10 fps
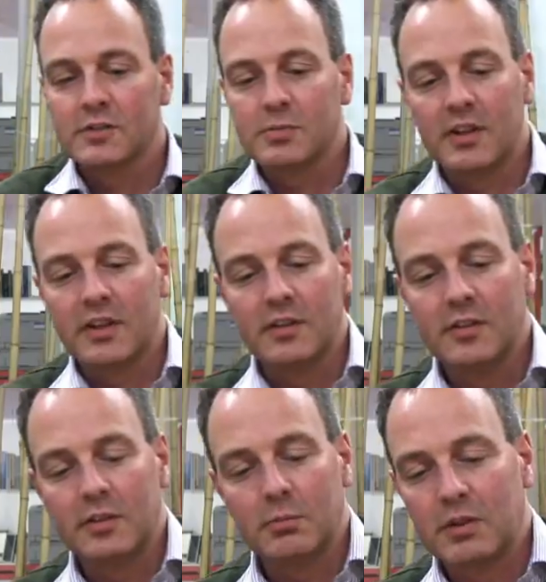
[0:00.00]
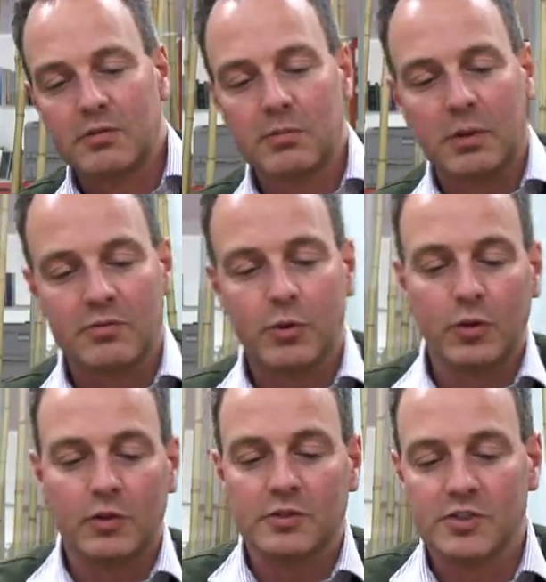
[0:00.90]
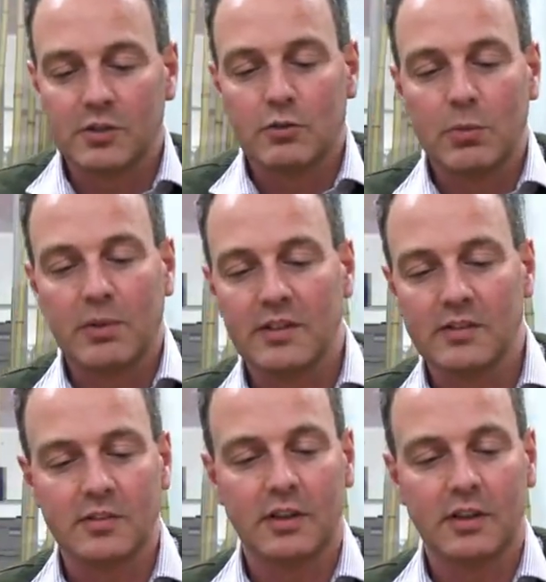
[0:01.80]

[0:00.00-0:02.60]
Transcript: my 4-year-old son Robin,